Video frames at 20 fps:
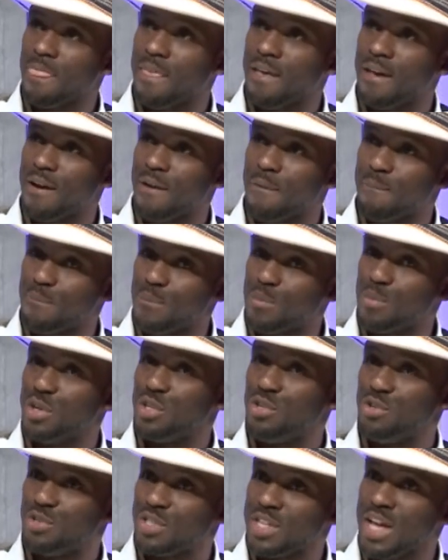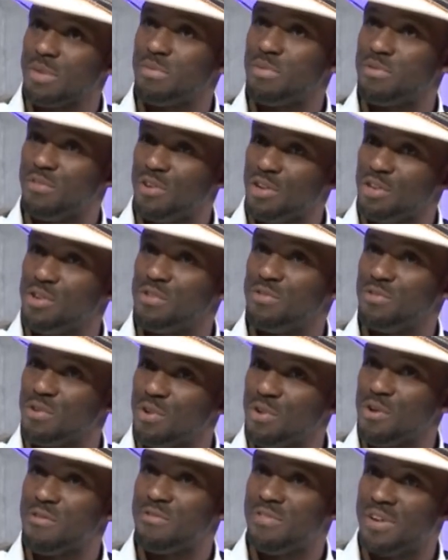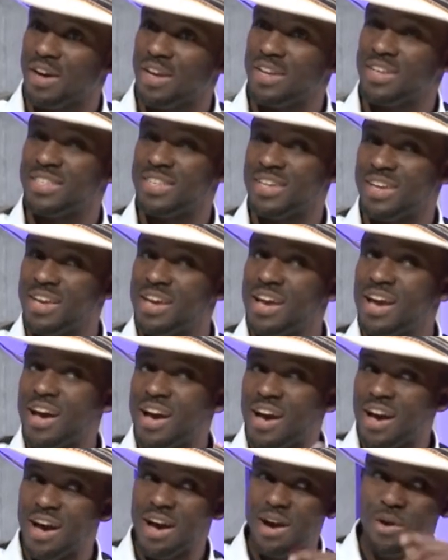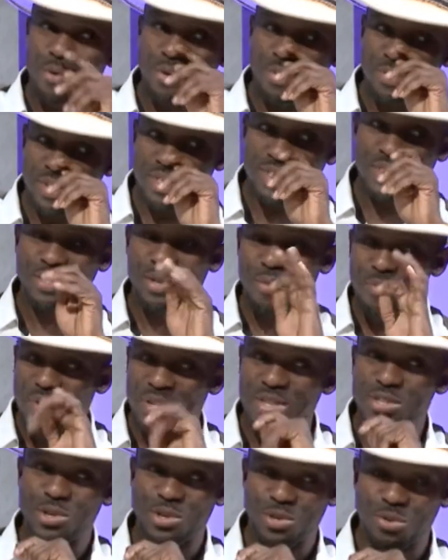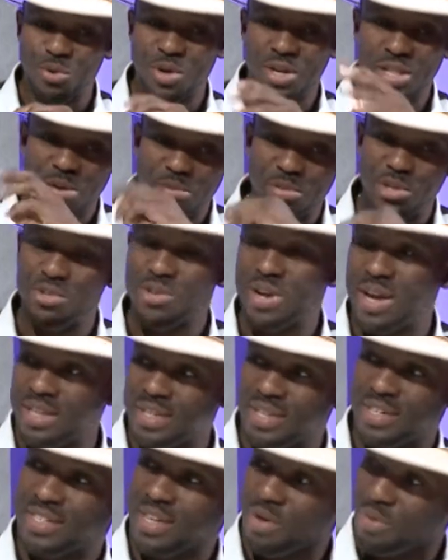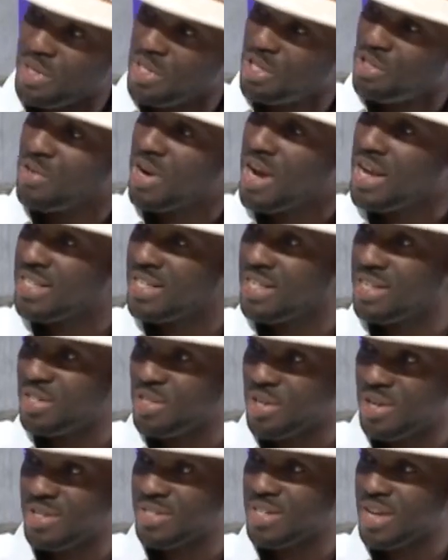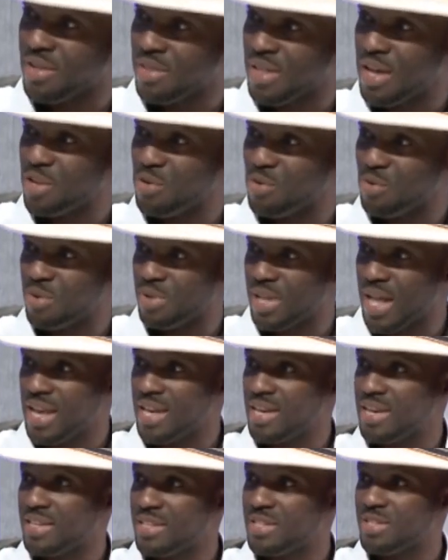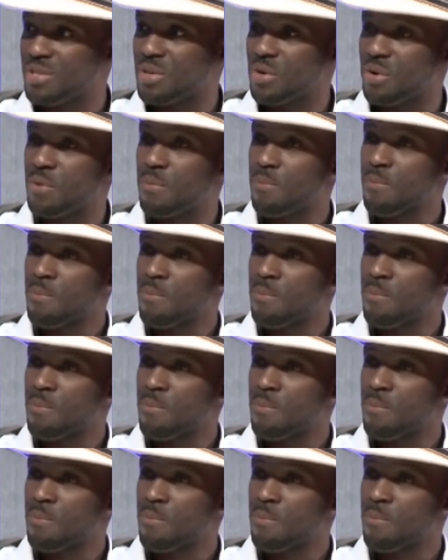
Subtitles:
When you start, before you even go far, he say, something is going to work, let me try this. And when he tries it, it turns out that you like it. So